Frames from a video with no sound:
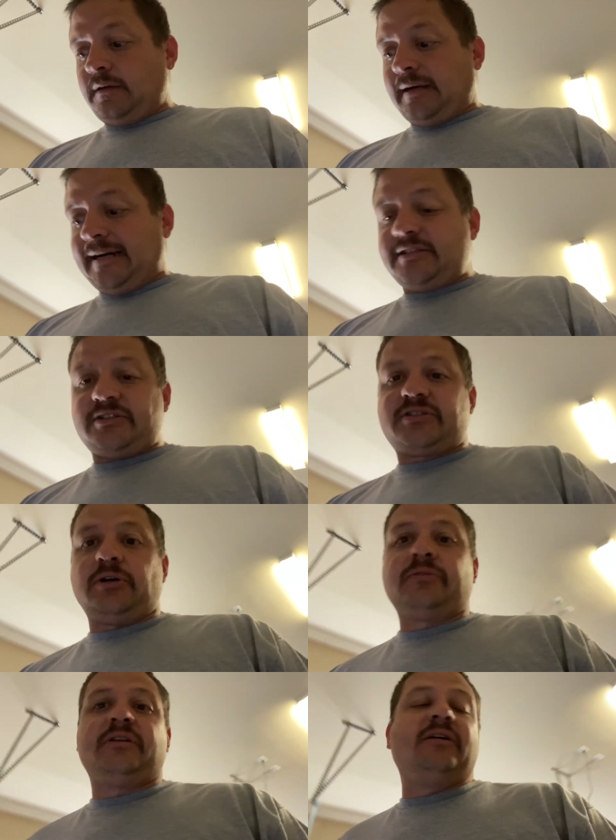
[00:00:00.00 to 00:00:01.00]
I just
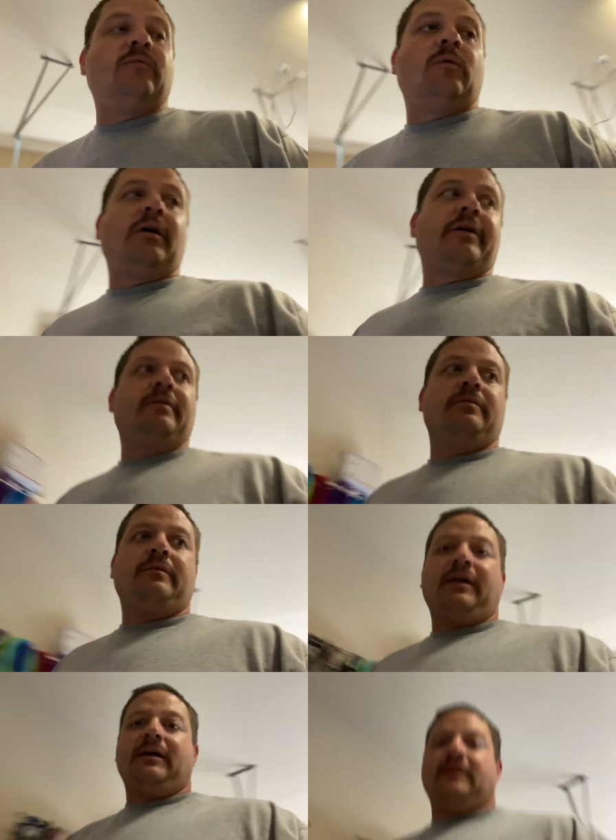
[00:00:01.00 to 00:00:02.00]
soaked it in water
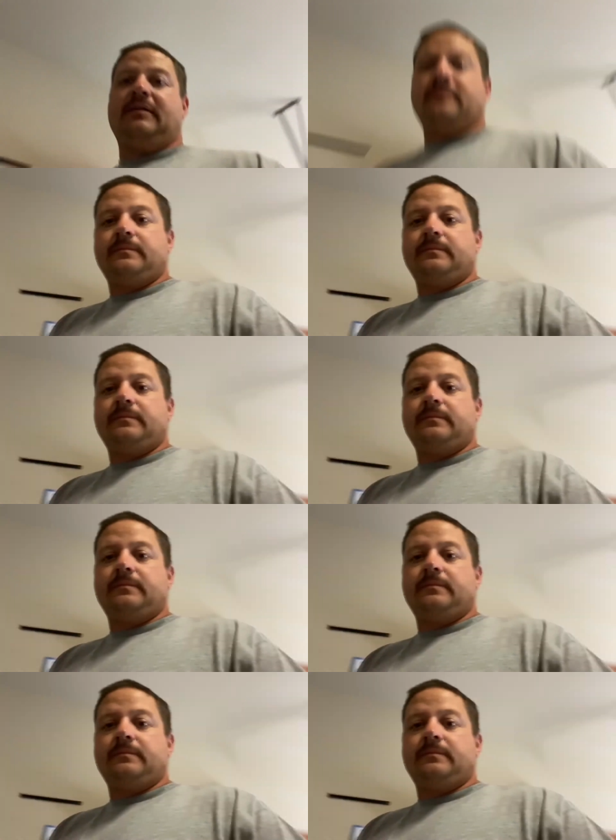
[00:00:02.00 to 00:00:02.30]
and